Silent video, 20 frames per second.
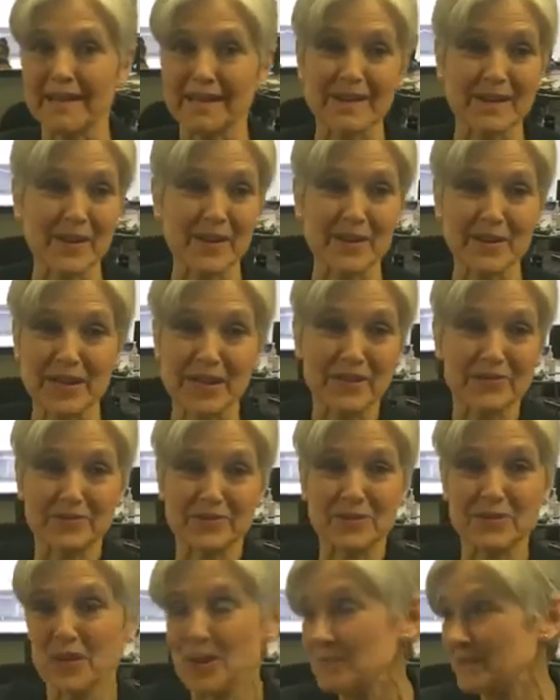You know, if
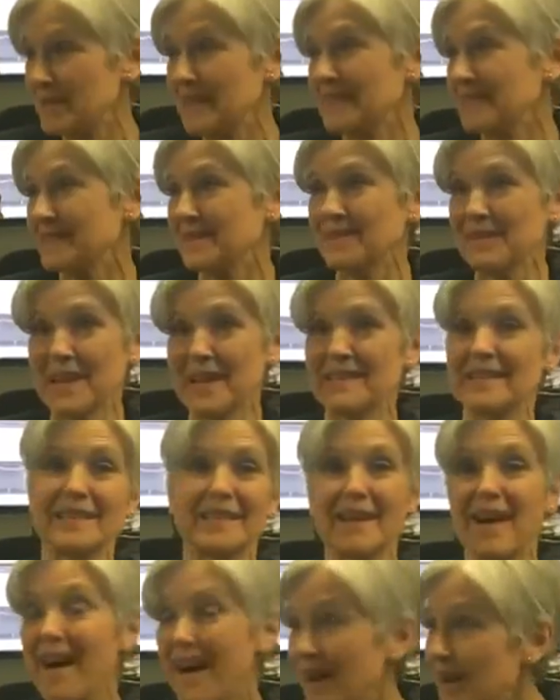Trump gets elected,
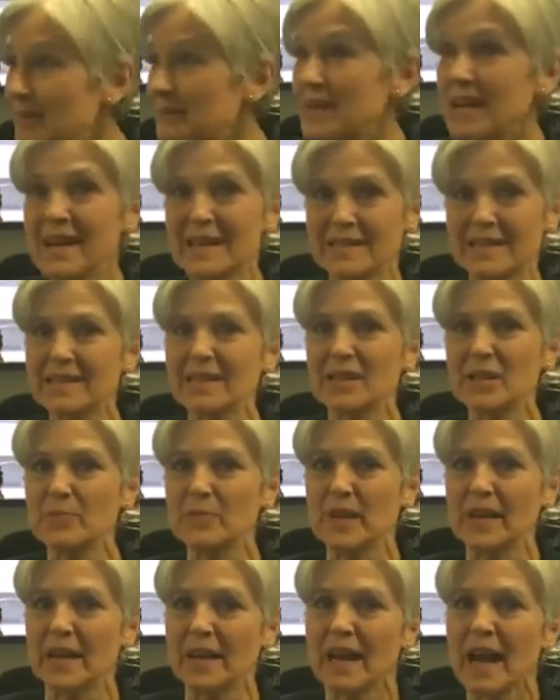I'm not
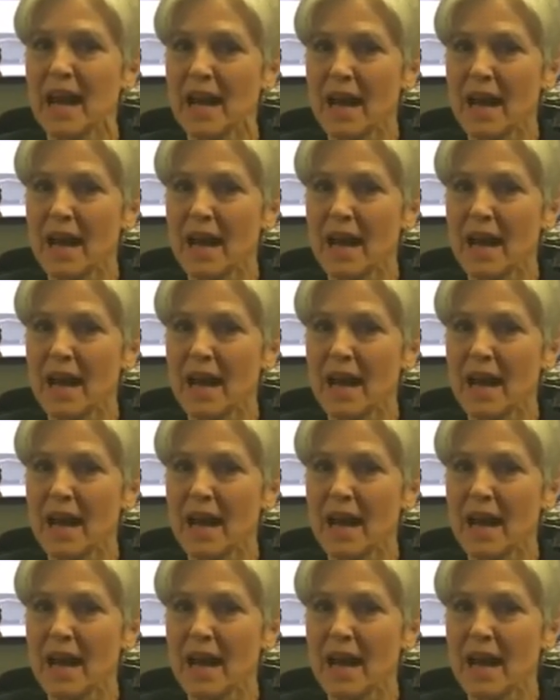sleeping.